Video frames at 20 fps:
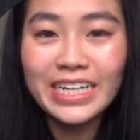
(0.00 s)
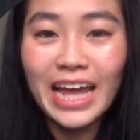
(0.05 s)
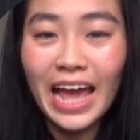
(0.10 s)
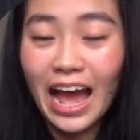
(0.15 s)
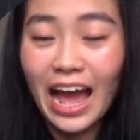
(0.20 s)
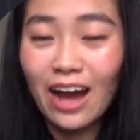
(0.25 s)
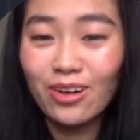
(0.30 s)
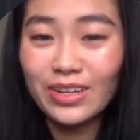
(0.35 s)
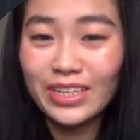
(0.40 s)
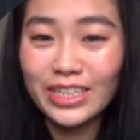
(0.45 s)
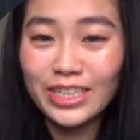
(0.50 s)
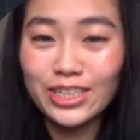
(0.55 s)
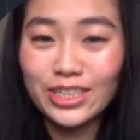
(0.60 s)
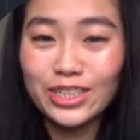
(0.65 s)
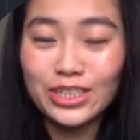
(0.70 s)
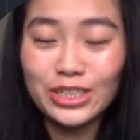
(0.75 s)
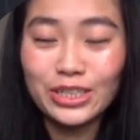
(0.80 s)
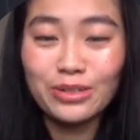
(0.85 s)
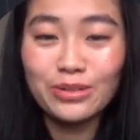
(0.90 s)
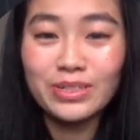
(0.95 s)
out
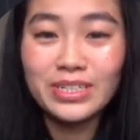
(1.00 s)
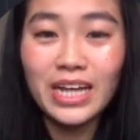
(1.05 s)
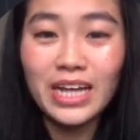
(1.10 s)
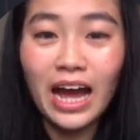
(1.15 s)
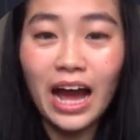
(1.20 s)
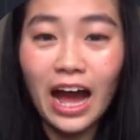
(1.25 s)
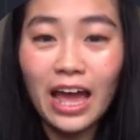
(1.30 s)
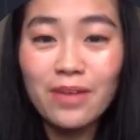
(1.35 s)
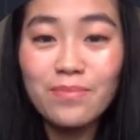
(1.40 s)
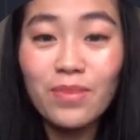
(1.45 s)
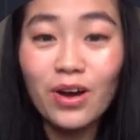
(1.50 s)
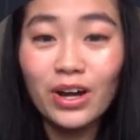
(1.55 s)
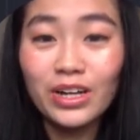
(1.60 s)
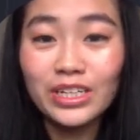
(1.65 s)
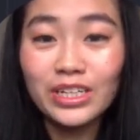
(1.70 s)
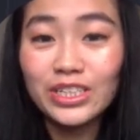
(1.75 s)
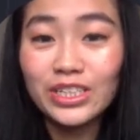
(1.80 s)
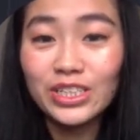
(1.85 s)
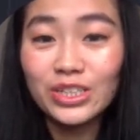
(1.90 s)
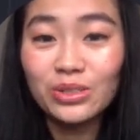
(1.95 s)
each new time on
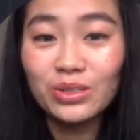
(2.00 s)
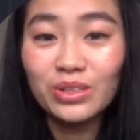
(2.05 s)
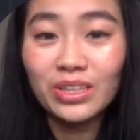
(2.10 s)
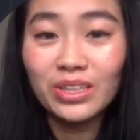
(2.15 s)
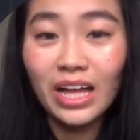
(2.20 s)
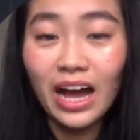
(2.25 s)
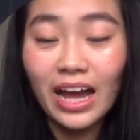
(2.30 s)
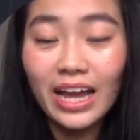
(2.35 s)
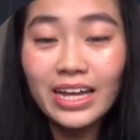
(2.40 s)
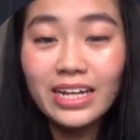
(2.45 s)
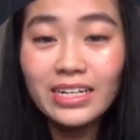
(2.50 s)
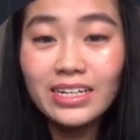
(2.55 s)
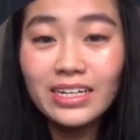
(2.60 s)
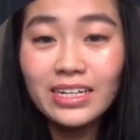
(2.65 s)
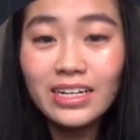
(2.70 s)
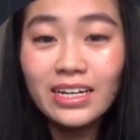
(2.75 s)
a new line,